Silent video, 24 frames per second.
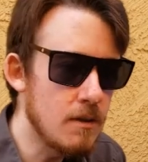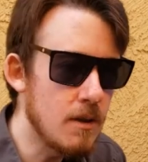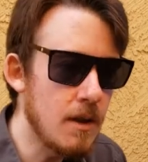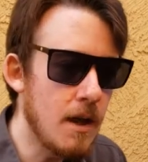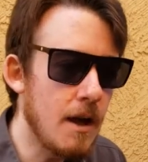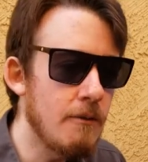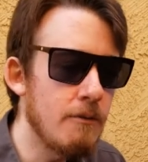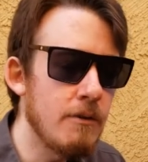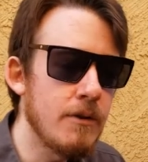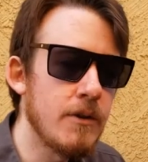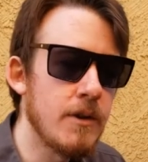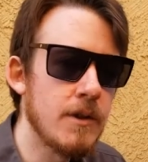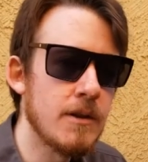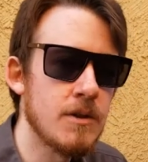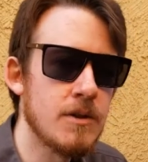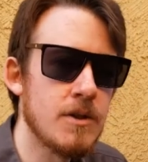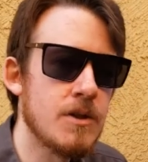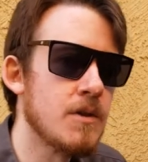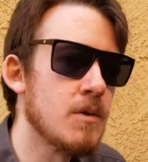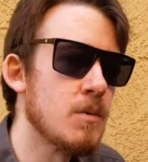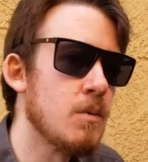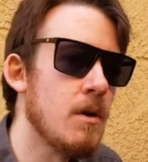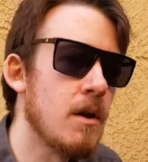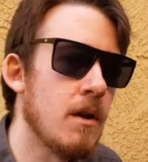Everything's
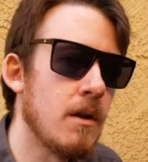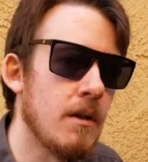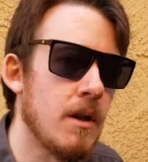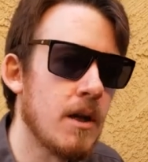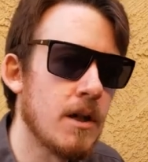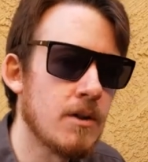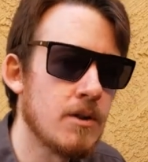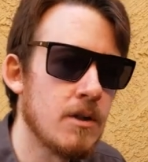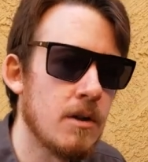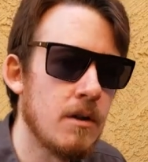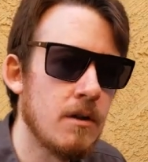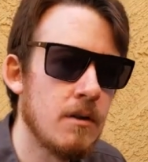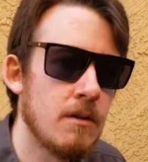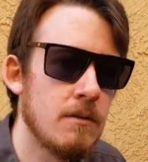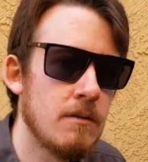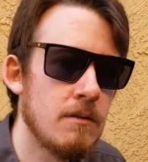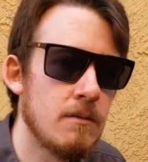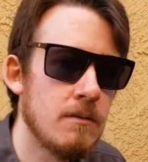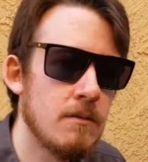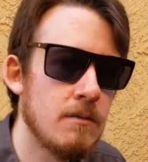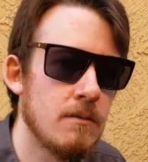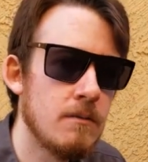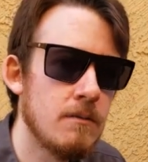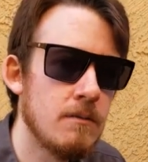just one electron,
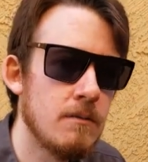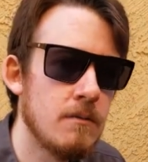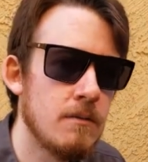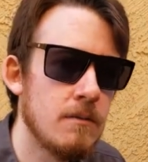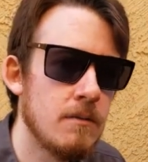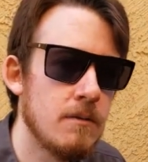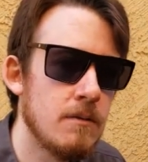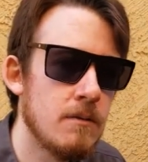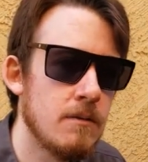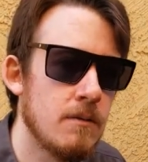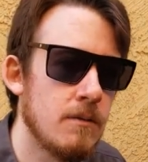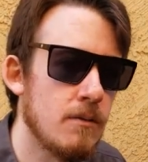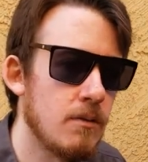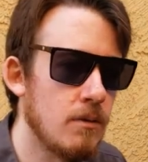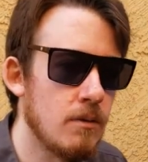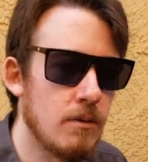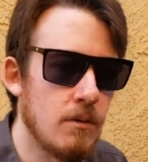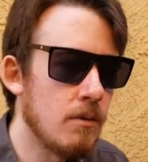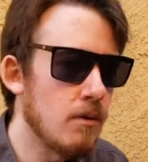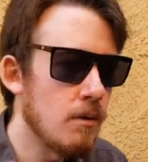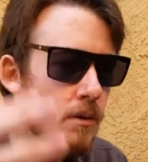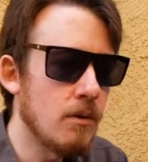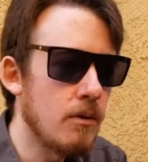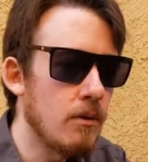
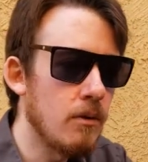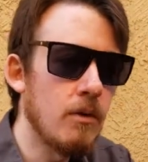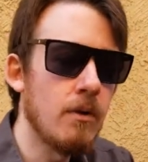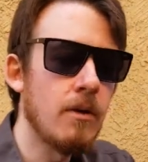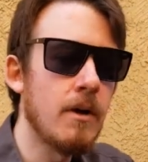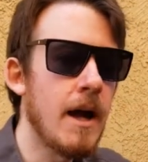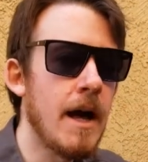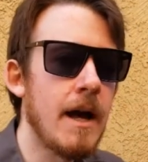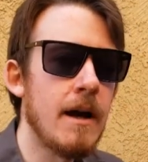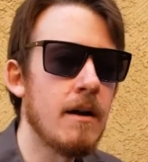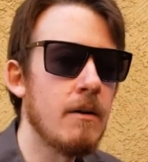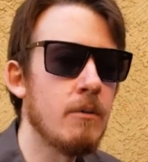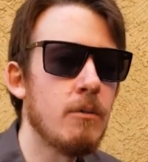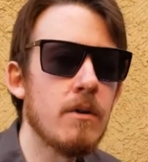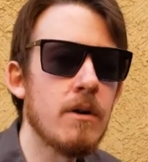or atom,